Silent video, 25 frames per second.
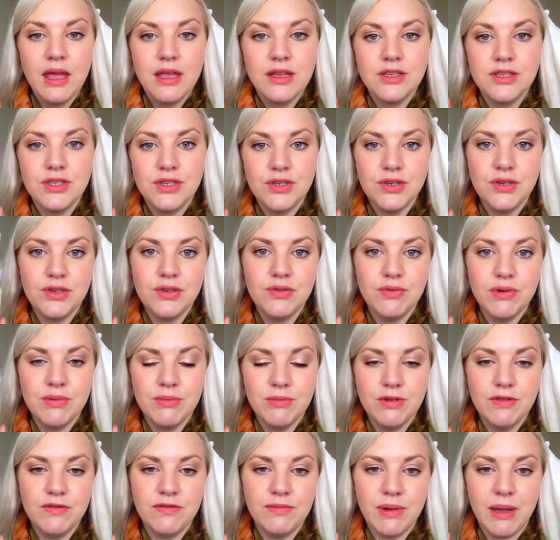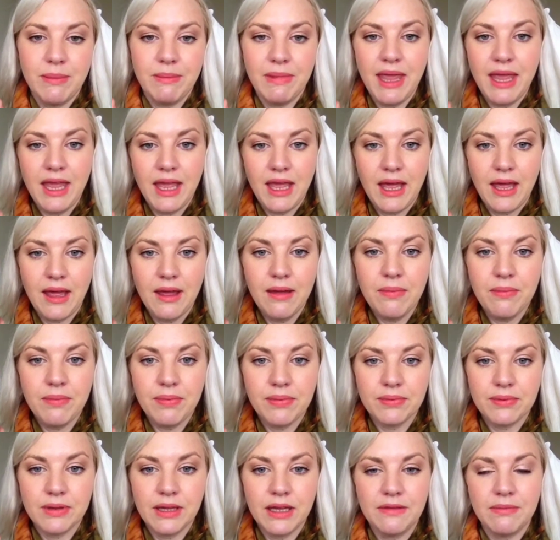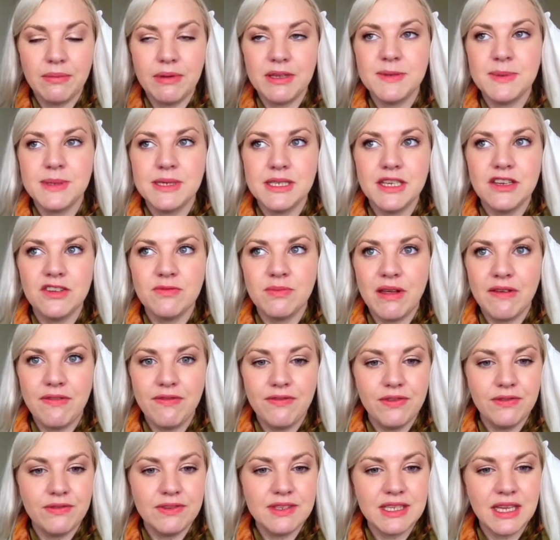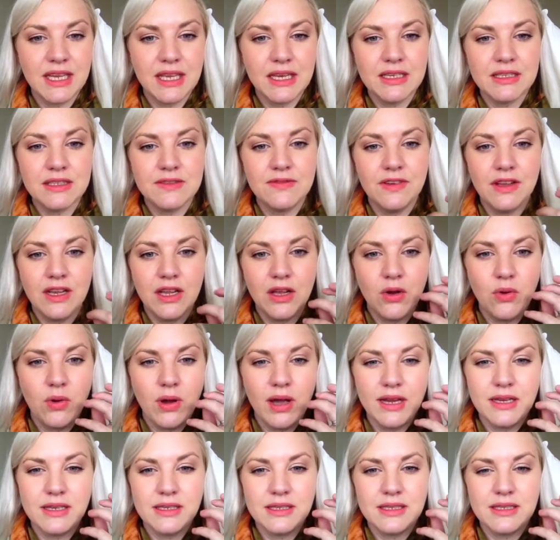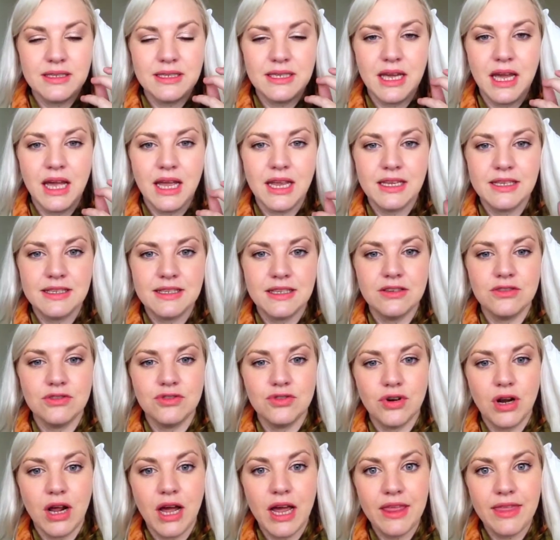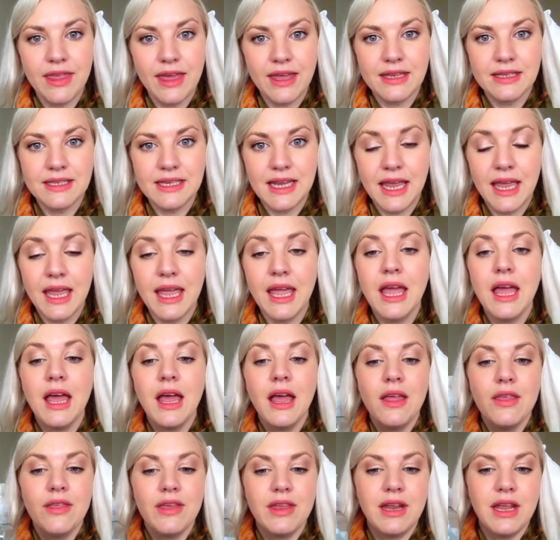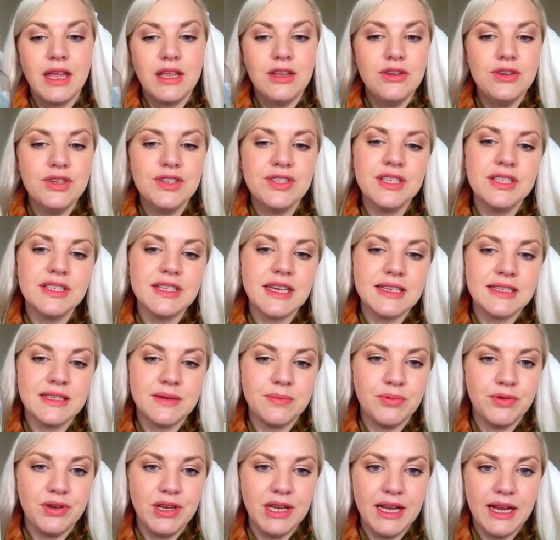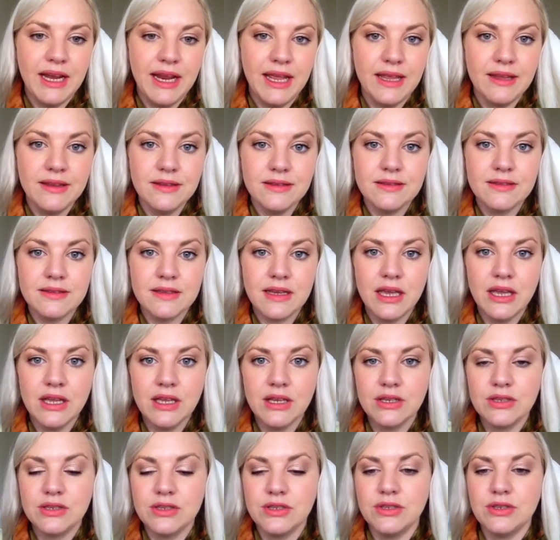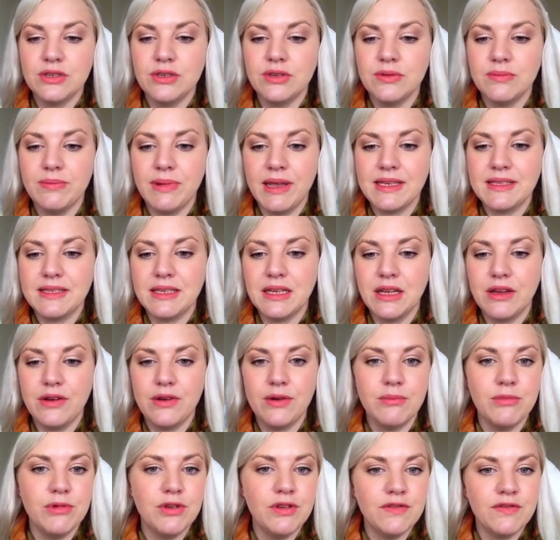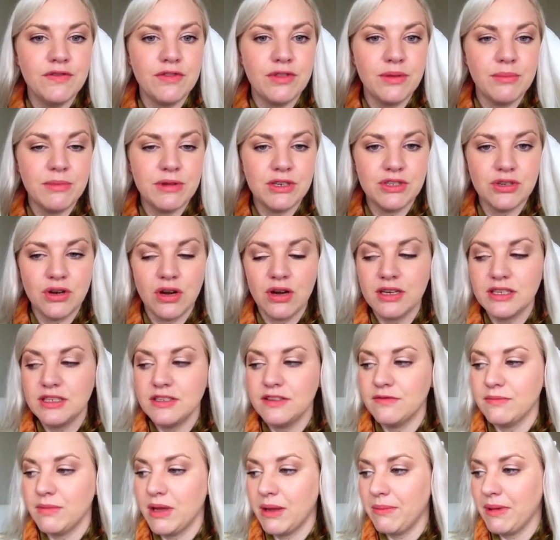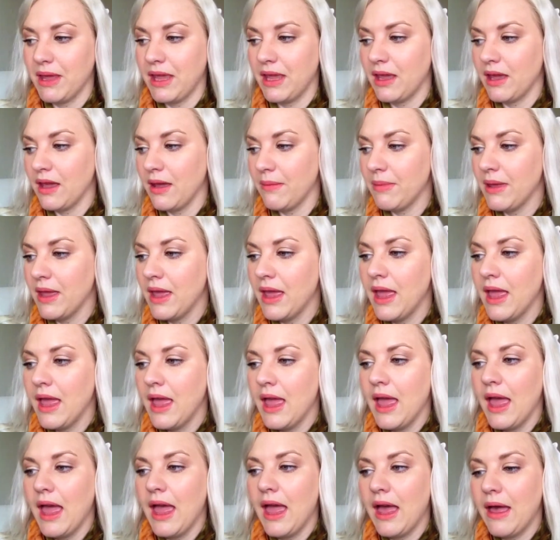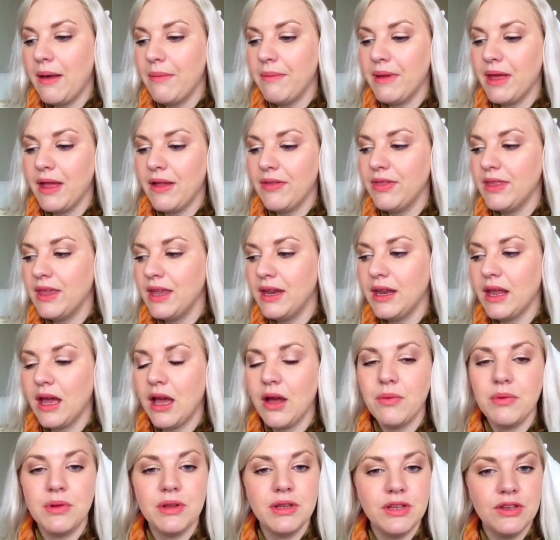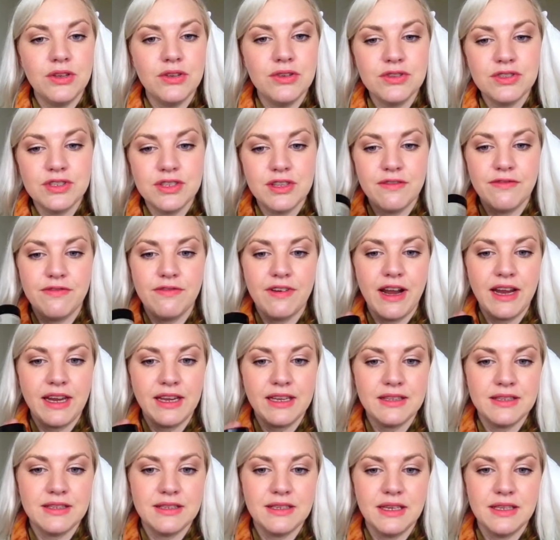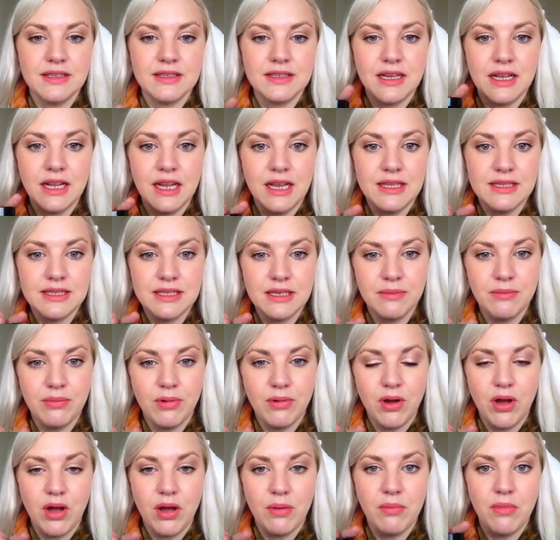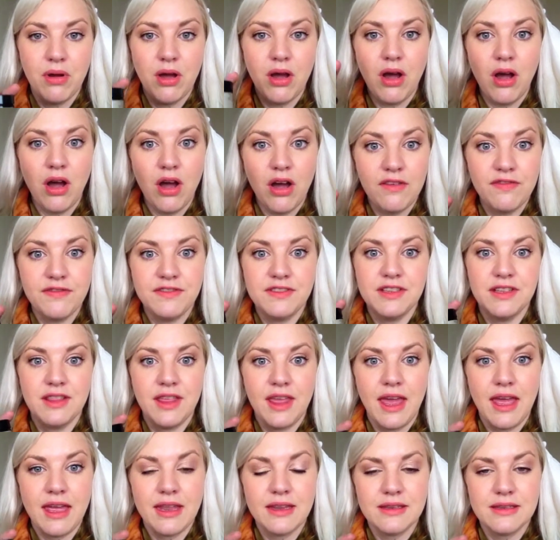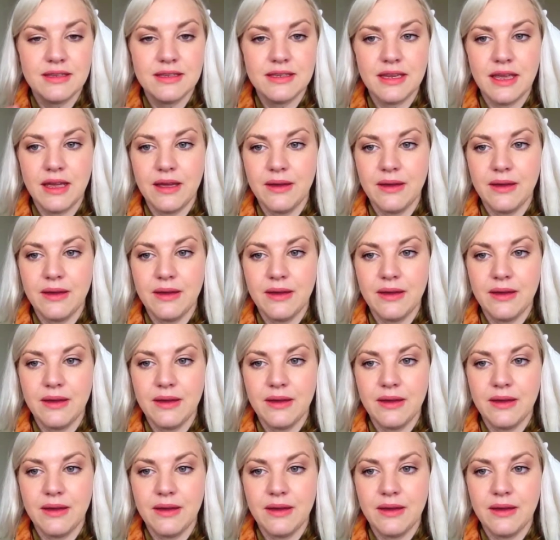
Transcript: to remove my makeup, especially if my skin is feeling quite tight and dry that day. Then I use this as a pre-cleanse to basically remove the majority of my makeup, and then I will use the frankincense cleansing balm after that